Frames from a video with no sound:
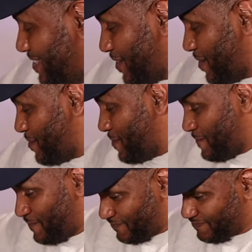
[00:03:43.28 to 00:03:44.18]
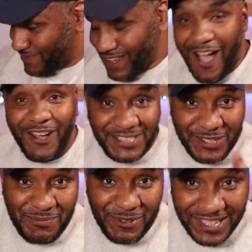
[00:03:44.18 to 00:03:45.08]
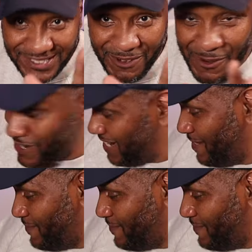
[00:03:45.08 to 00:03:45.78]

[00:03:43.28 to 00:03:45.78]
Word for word: so I can tell you the price. Don't worry.